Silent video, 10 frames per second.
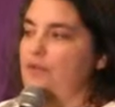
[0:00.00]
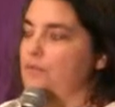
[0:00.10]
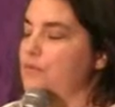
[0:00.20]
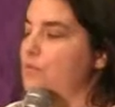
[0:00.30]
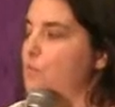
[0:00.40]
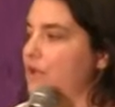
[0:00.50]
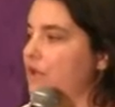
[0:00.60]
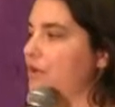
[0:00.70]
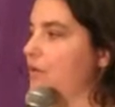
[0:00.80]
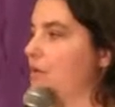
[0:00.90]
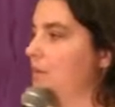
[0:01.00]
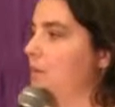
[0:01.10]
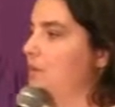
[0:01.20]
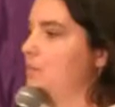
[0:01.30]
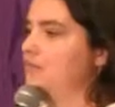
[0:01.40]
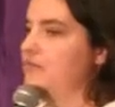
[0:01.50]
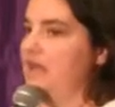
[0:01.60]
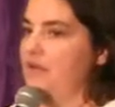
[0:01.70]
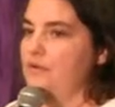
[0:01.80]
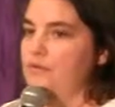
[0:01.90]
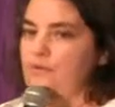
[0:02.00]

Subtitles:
Through the working group that we had put together,